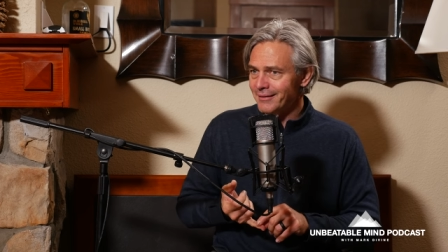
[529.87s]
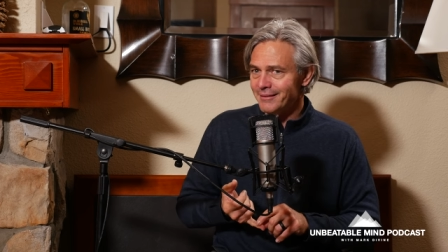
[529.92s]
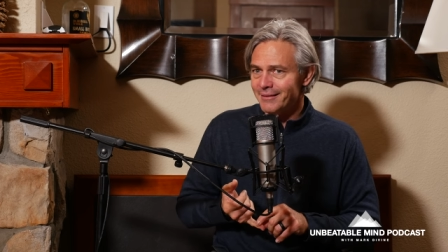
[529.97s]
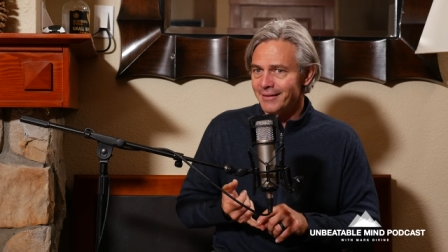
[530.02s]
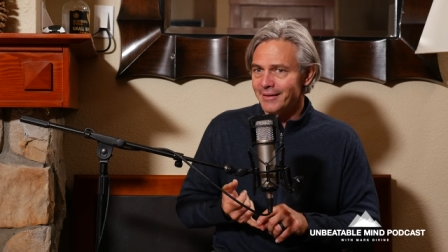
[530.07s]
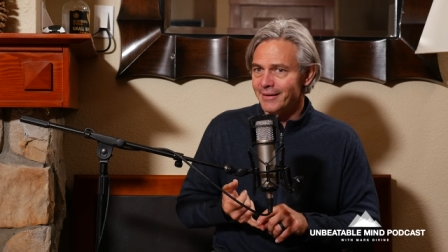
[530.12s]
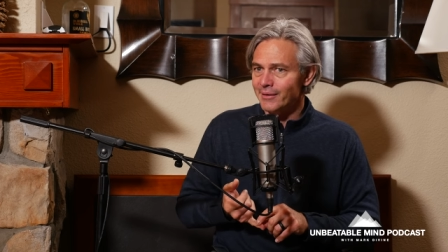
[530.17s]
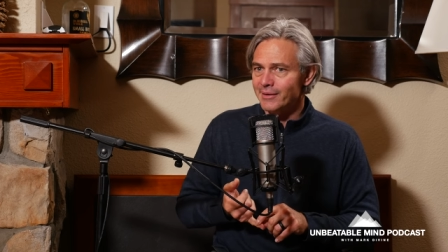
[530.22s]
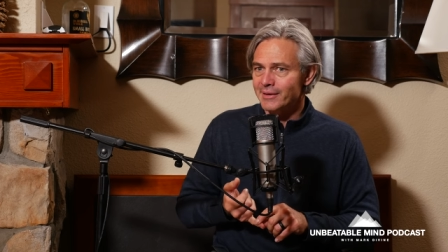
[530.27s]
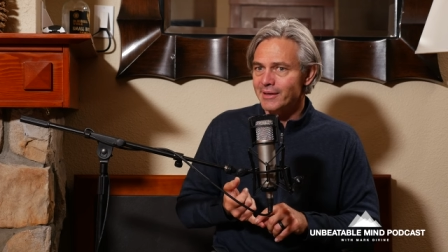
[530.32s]

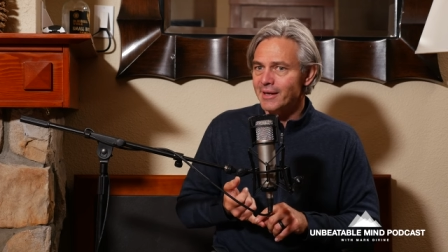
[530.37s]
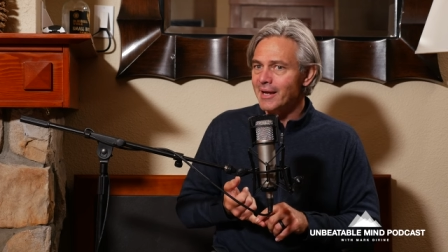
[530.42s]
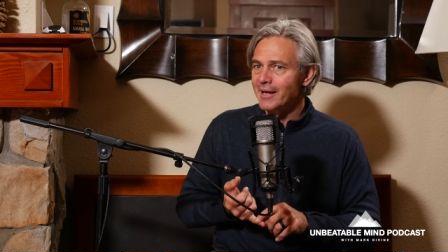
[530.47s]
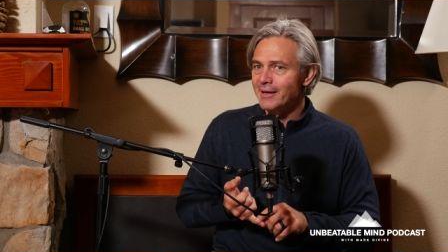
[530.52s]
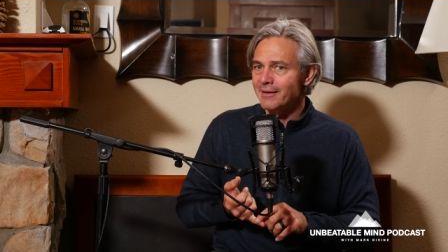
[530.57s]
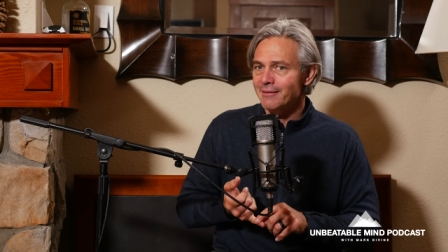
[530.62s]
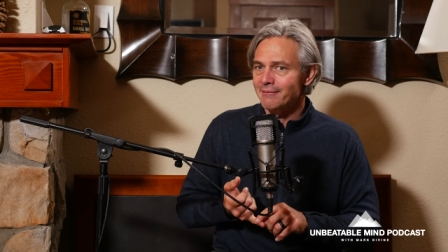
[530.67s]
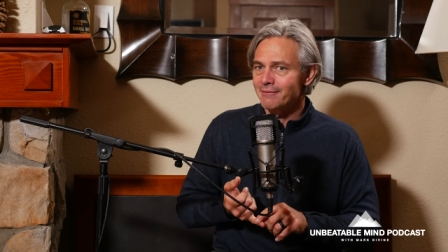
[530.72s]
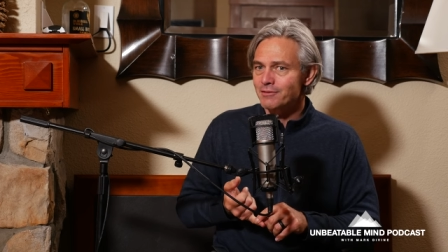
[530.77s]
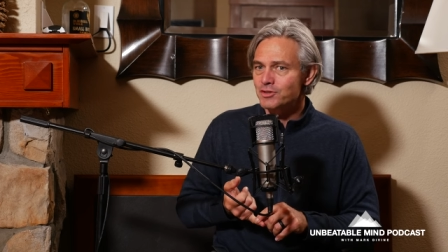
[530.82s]
you know in,
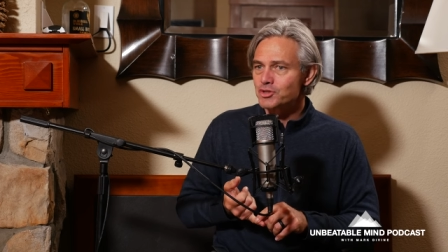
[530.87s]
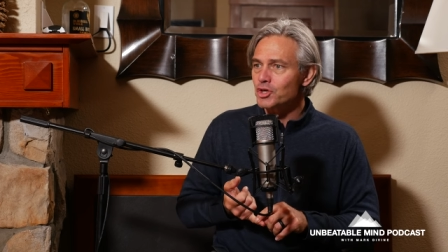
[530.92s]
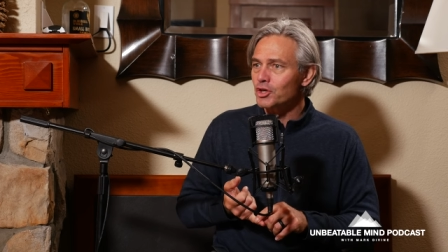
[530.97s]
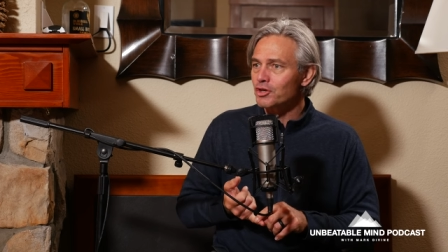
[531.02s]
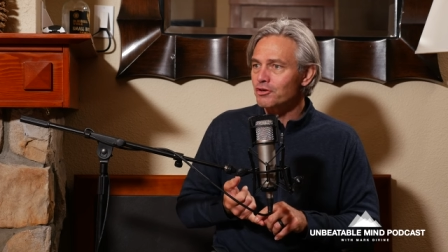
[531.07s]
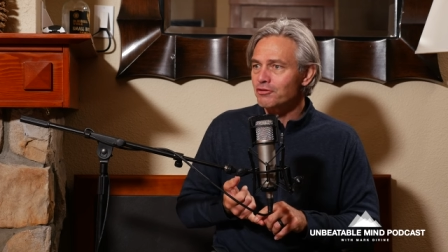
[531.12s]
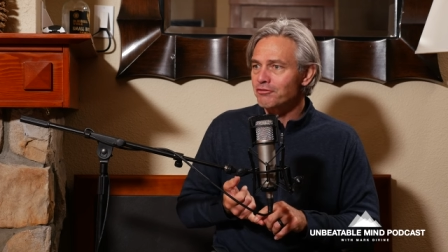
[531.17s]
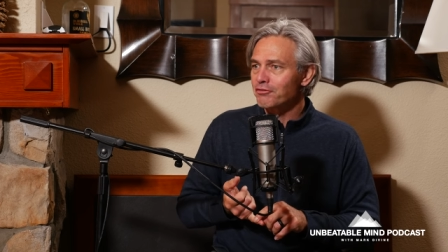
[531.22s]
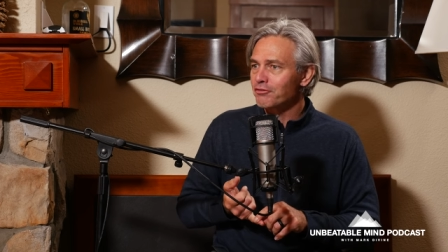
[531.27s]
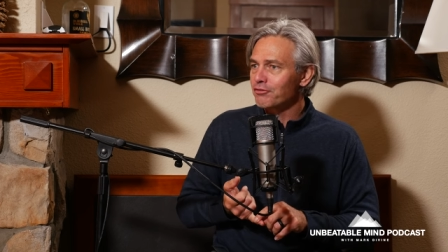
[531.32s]
in
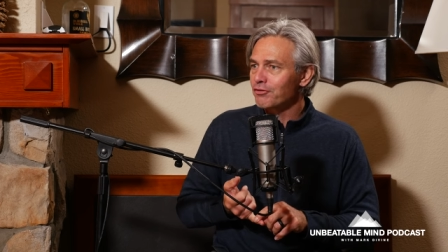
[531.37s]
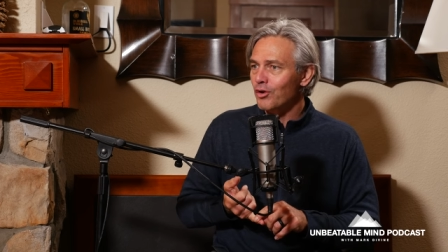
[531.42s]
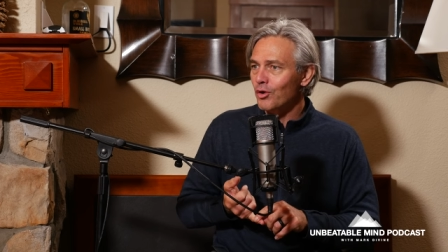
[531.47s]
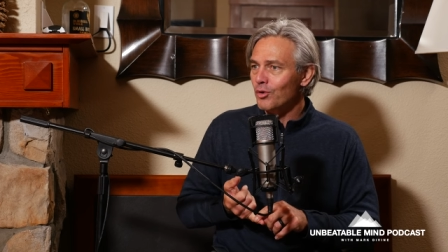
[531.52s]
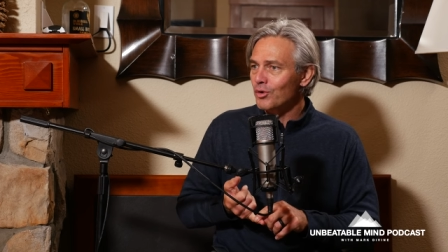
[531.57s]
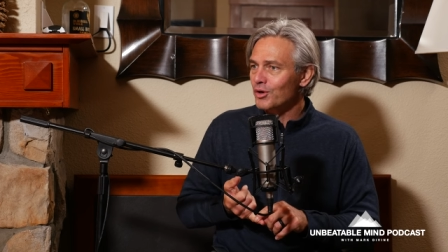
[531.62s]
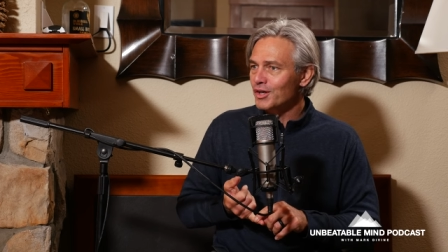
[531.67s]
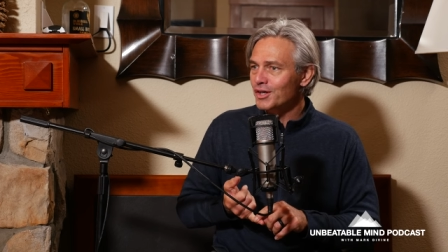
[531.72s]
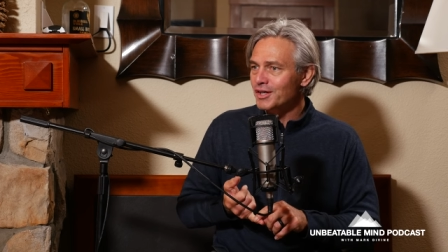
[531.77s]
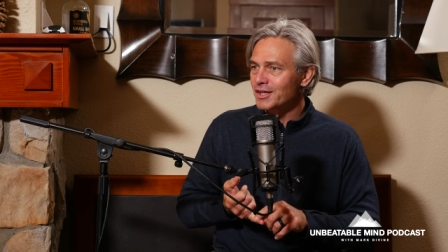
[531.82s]
dirt
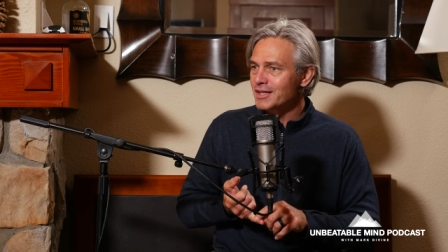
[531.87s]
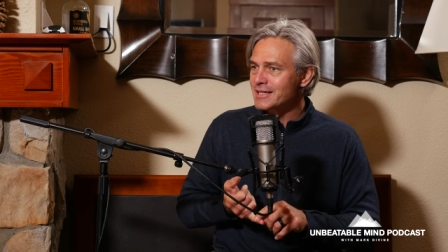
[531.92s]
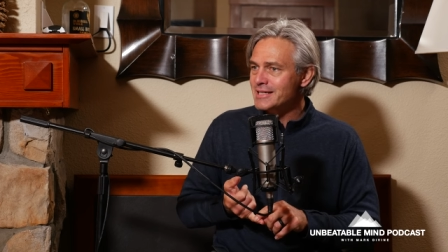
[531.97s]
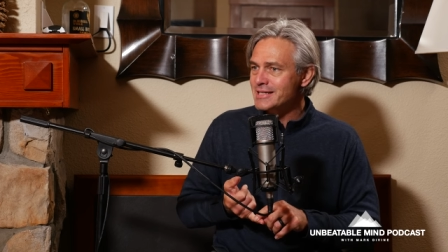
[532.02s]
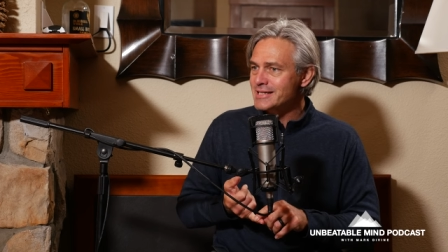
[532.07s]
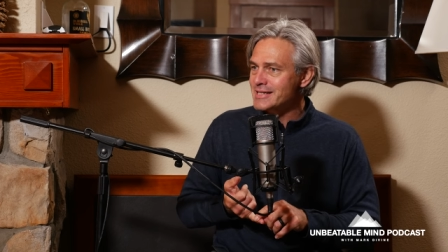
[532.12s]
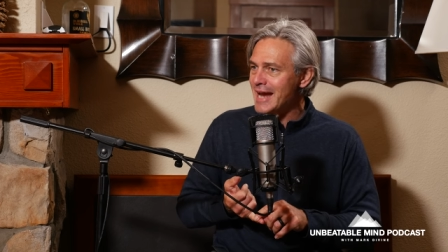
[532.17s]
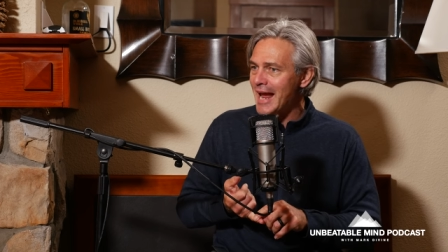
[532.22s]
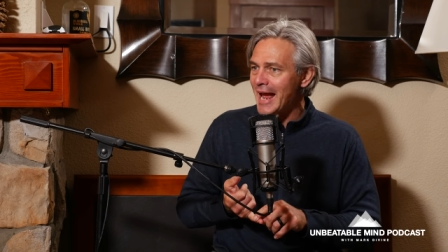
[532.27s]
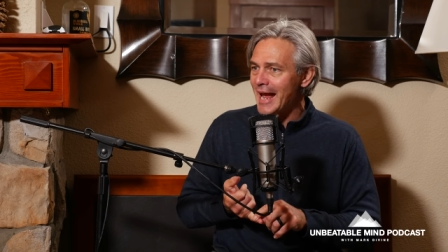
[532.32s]
floored
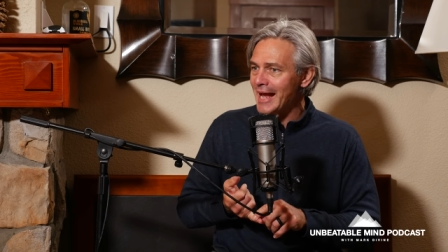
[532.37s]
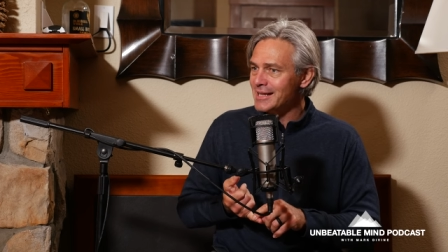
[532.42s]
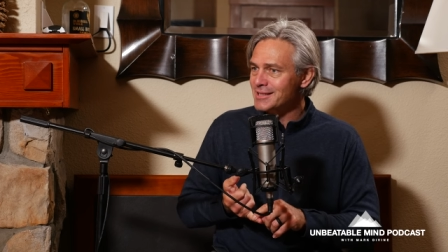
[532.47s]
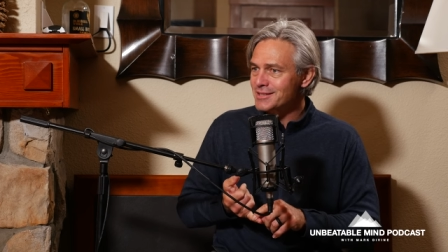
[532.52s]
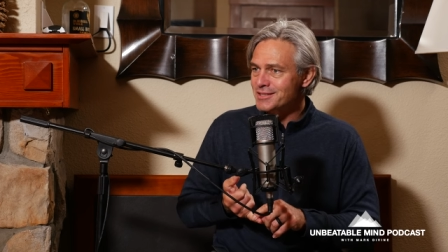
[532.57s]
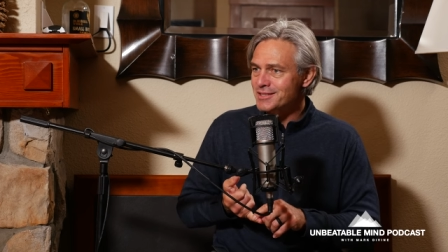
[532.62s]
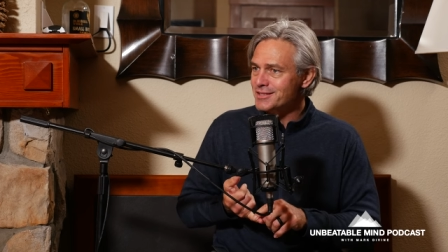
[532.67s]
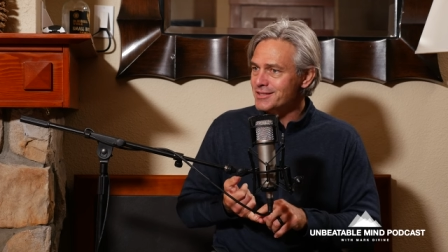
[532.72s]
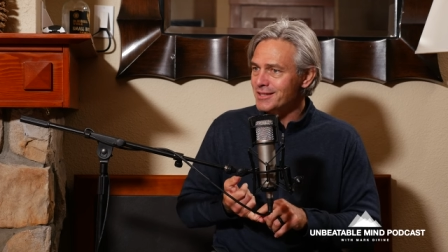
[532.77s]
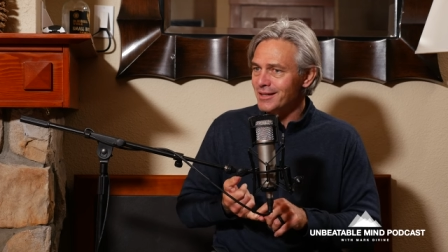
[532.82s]

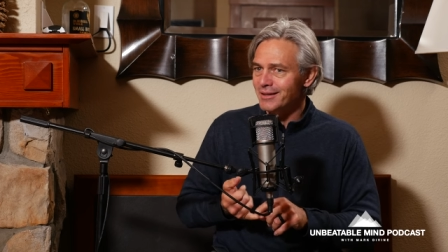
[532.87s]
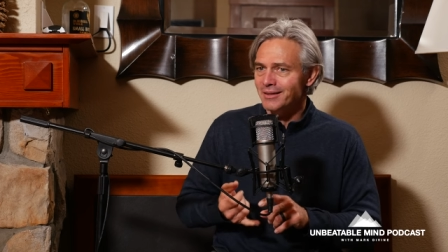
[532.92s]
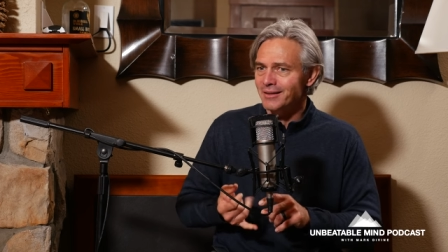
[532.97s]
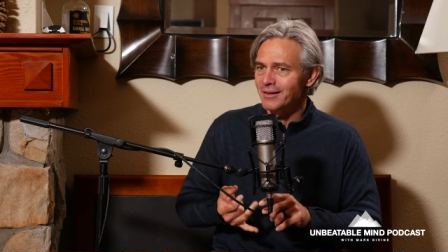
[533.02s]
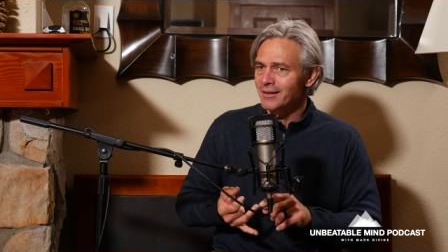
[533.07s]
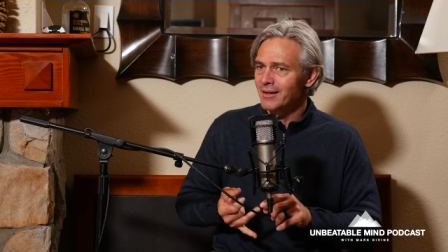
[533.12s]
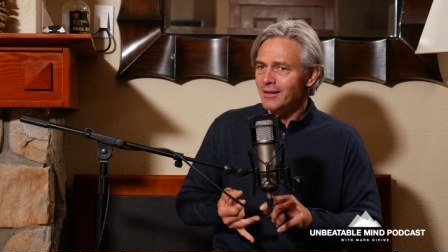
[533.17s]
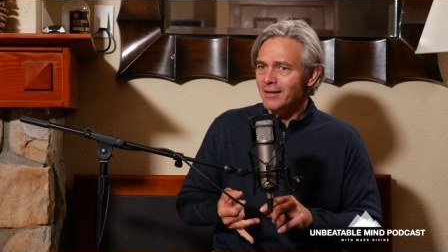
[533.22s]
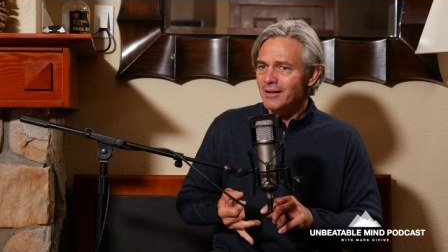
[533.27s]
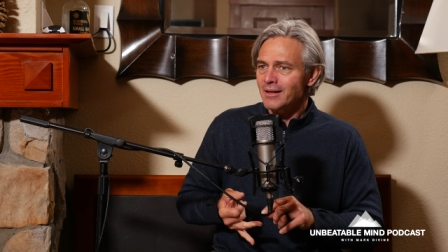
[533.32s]
tents, and